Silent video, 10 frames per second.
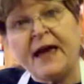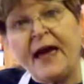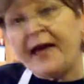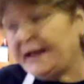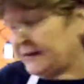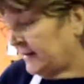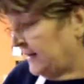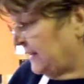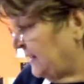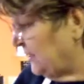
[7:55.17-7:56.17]
And
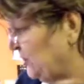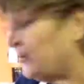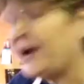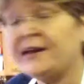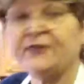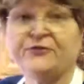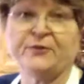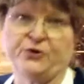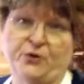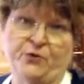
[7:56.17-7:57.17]
you got it from
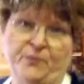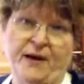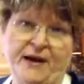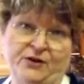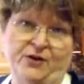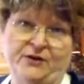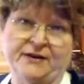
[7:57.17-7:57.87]
your own backyard.